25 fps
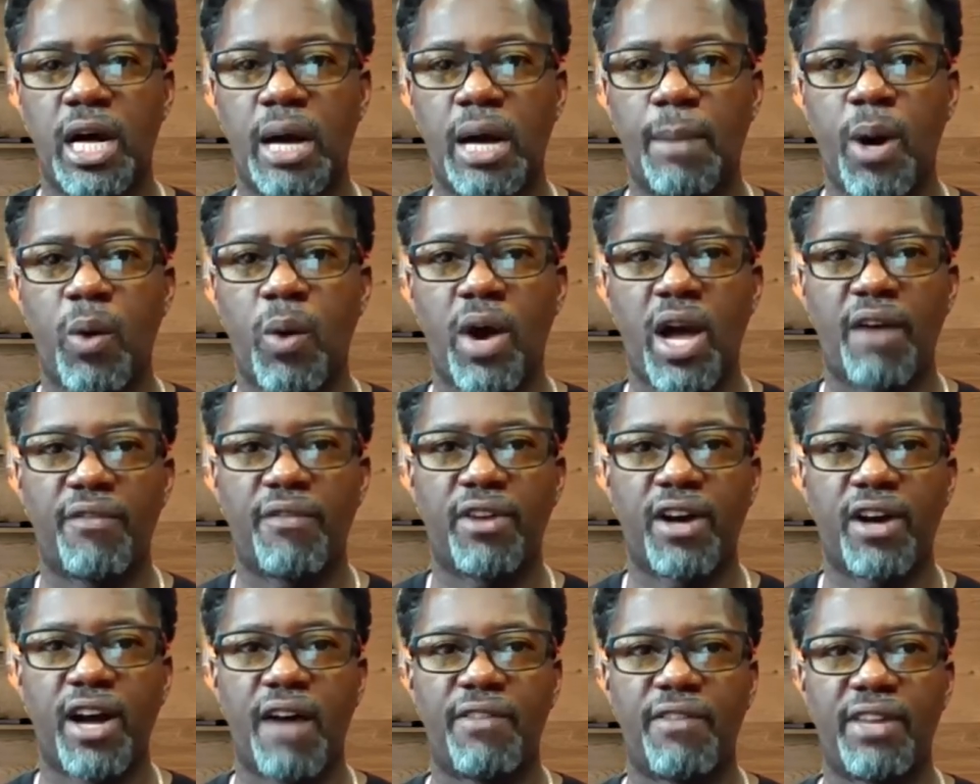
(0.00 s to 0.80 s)

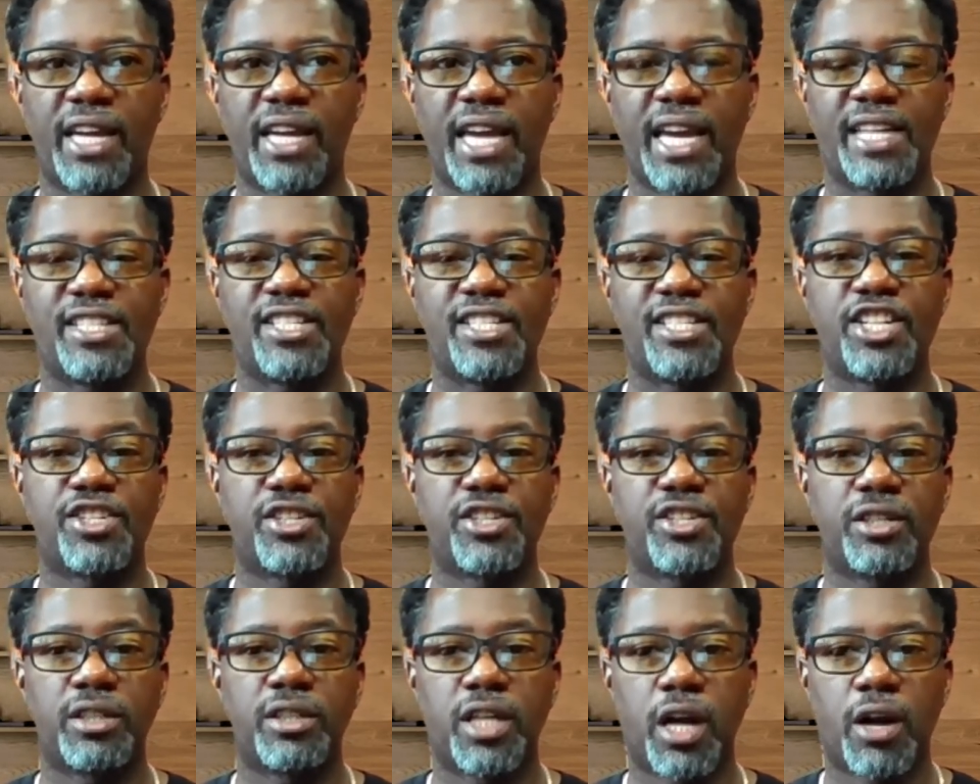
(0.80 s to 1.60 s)
However, having a
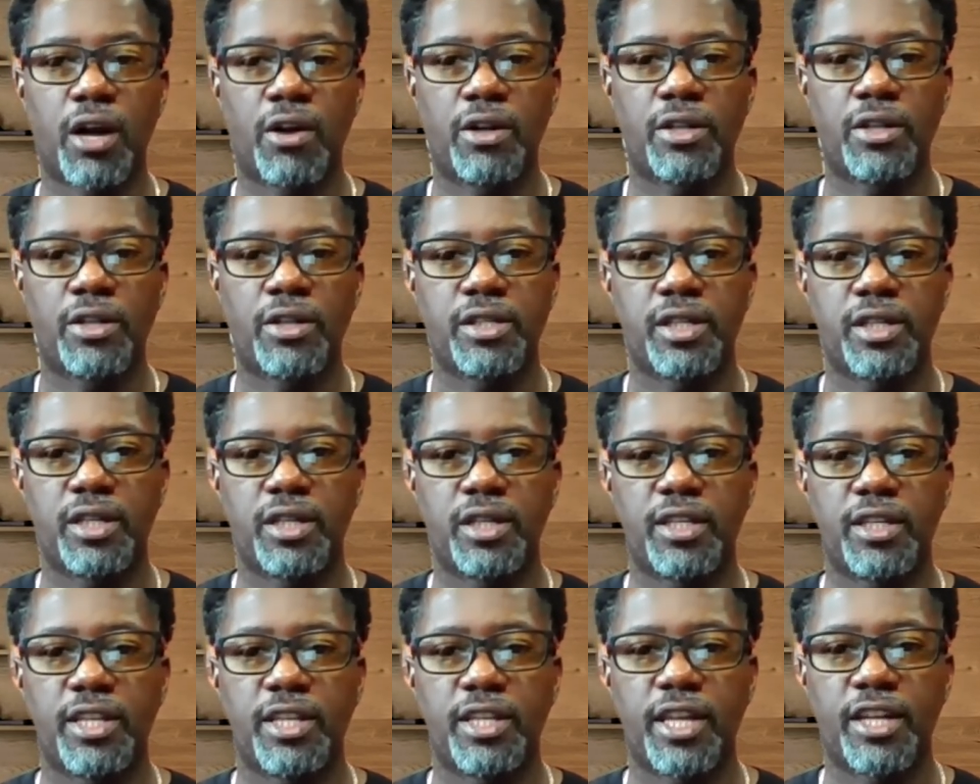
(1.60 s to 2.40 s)
digital
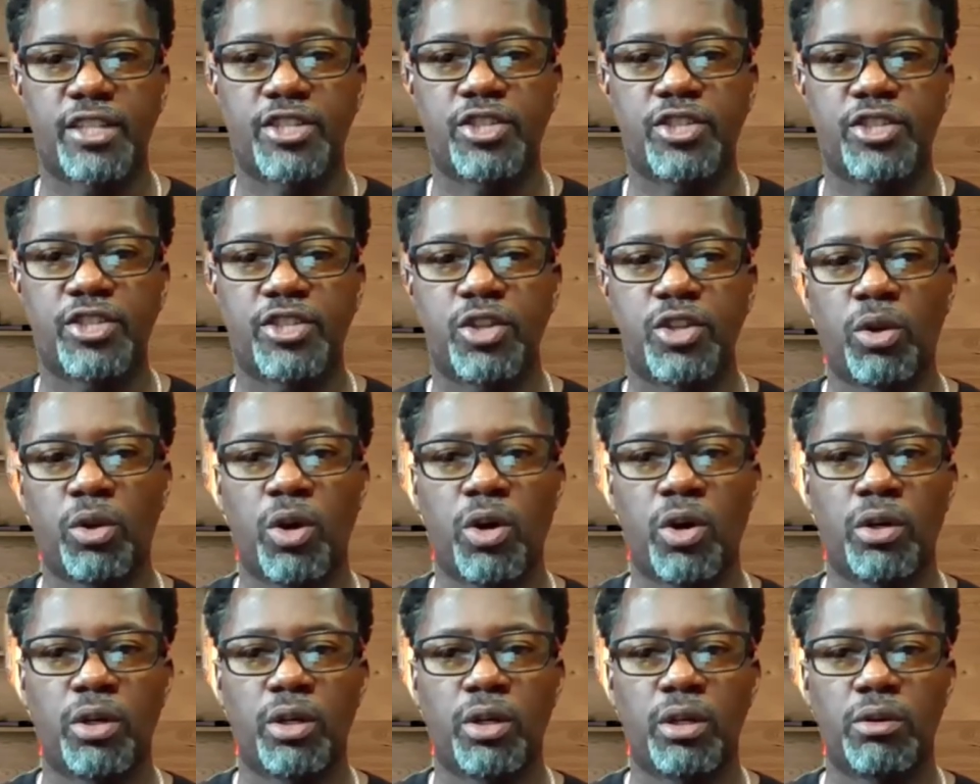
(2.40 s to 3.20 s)
currency, there's no
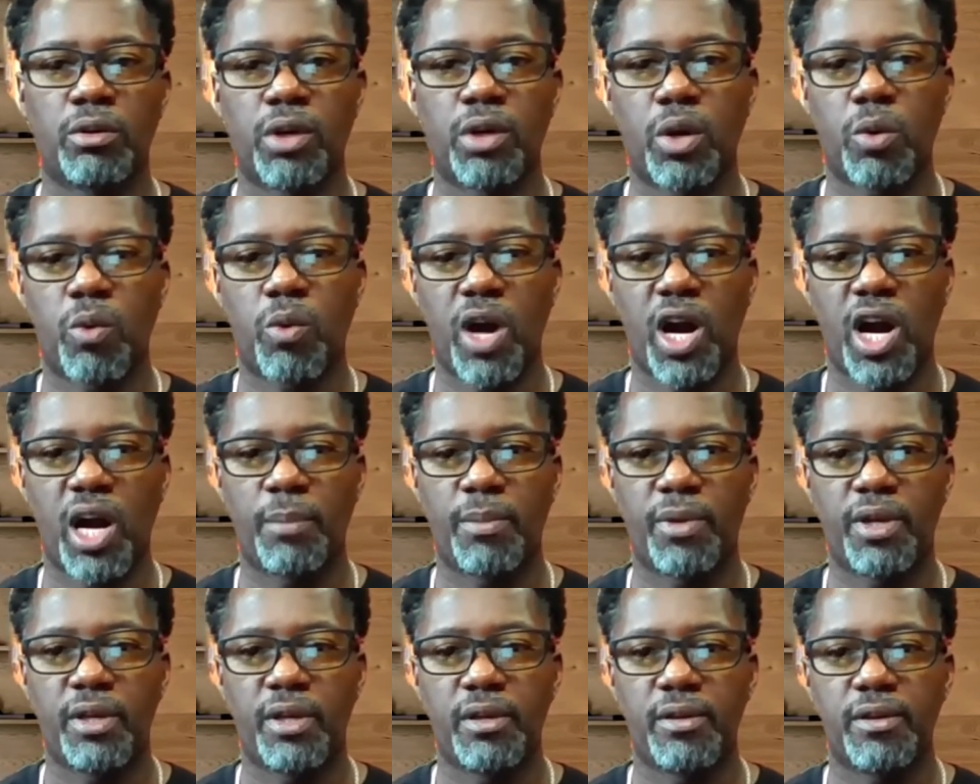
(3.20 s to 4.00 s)
longer a
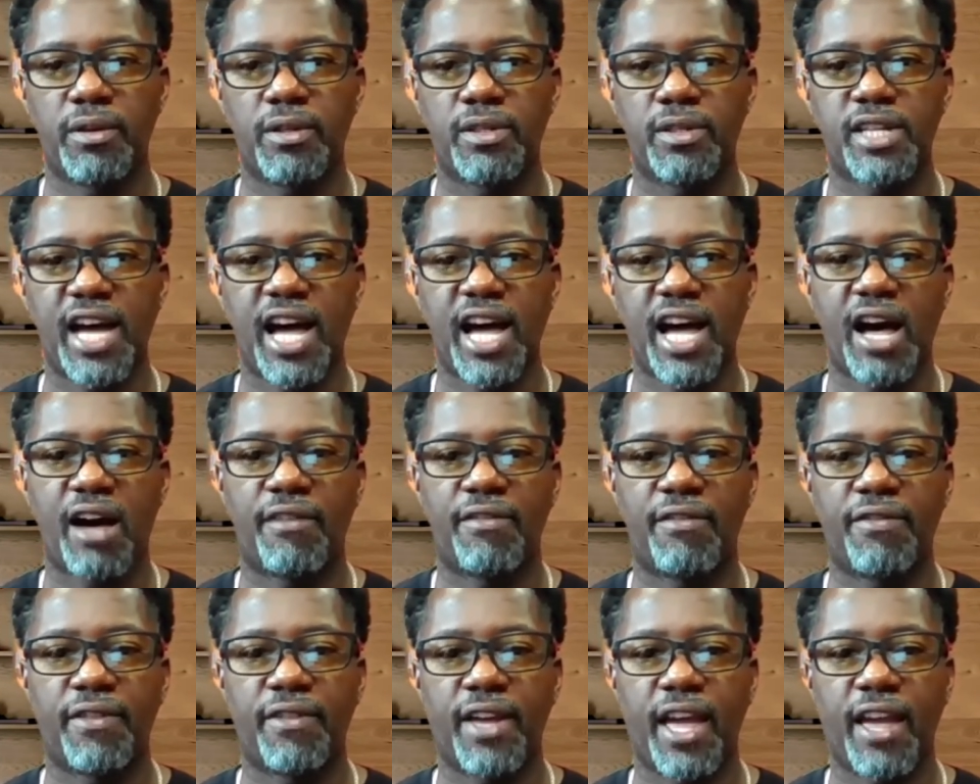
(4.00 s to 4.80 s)
requirement to
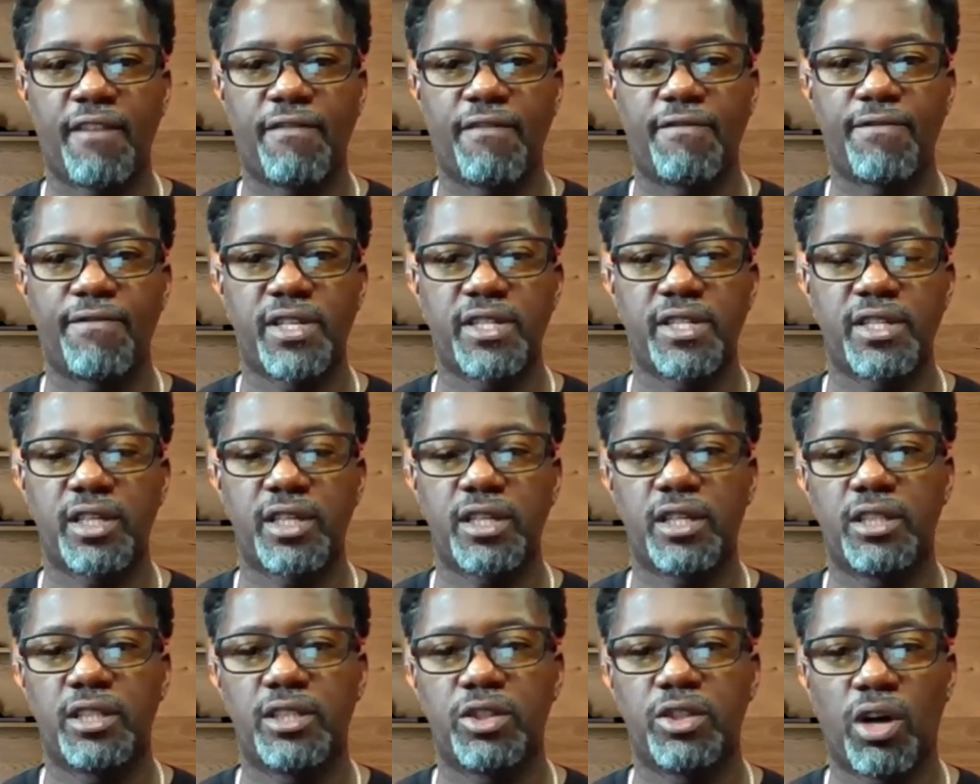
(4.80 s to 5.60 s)
have a
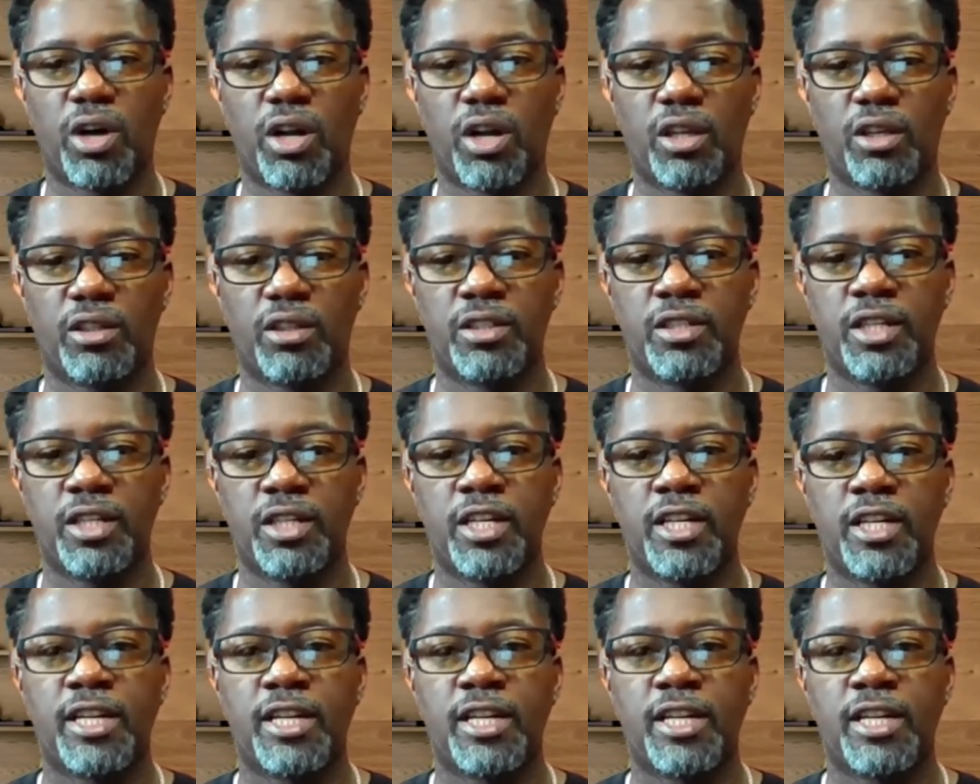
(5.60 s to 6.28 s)
physical dollar